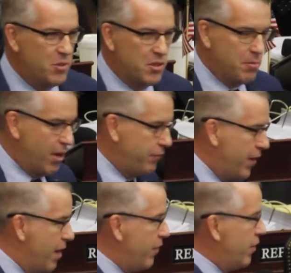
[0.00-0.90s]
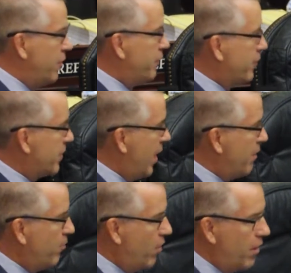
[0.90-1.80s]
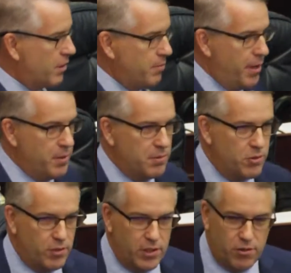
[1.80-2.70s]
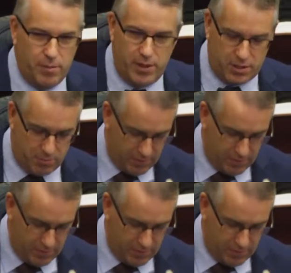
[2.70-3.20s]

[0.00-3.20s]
about 500 for sidewalks, maybe some tree trimming, some